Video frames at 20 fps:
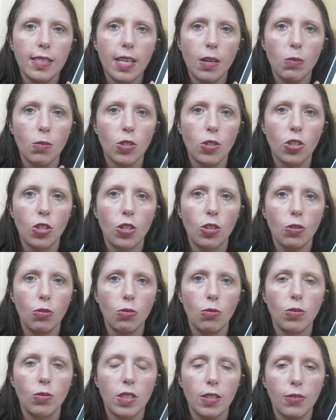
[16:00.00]
they were
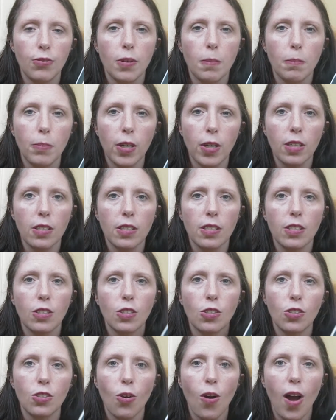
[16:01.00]
two different books,
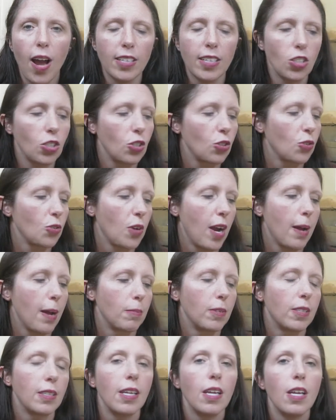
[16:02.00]
so I just
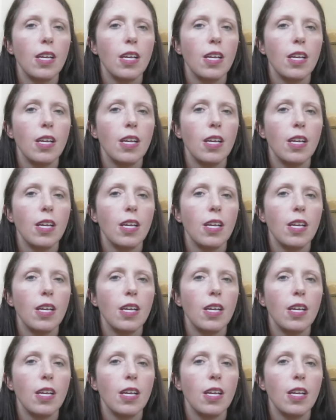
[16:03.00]
grabbed